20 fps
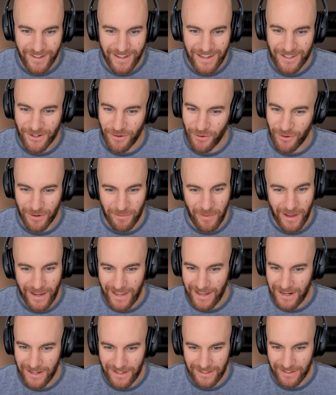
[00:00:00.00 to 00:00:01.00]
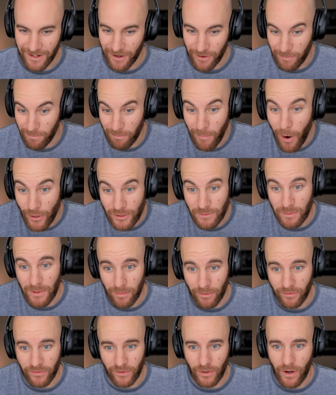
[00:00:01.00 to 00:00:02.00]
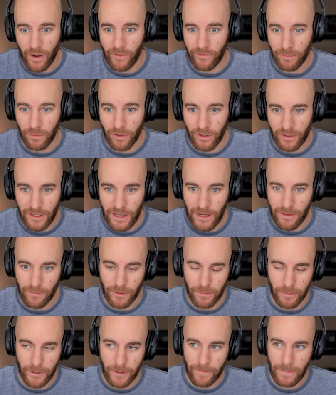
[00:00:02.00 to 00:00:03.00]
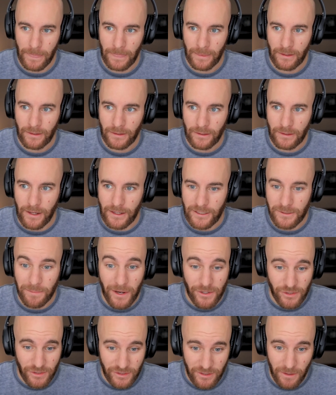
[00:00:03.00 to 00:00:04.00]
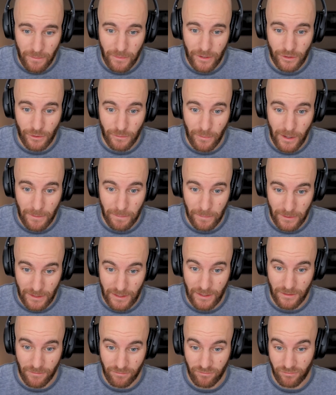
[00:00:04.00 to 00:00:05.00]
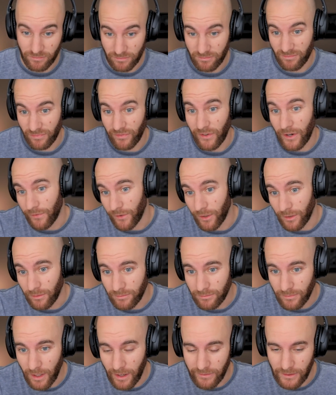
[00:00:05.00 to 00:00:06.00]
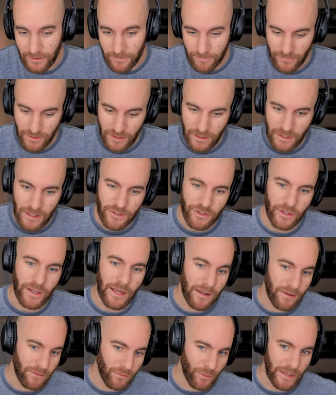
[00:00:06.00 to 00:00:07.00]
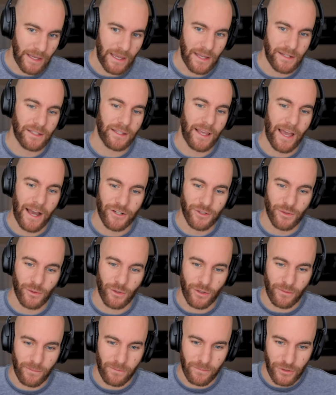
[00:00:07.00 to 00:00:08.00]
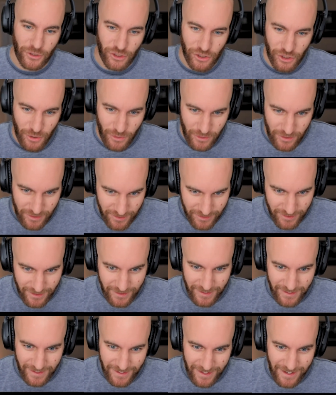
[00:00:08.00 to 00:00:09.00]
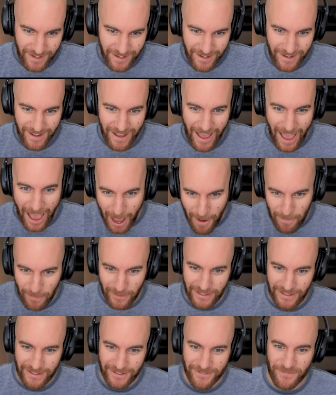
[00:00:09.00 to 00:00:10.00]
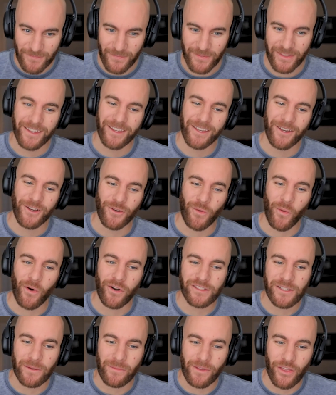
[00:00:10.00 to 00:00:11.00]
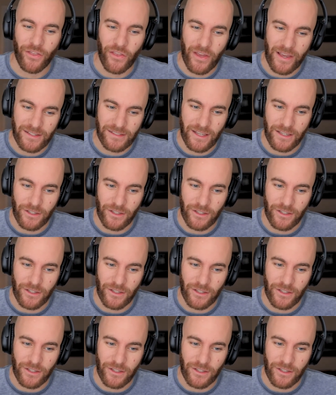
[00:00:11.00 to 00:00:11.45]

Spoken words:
in order to make most people feel comfortable on camera, but especially someone who might be fearful of it. So then we get to the actual shoot happening. What are some of the things that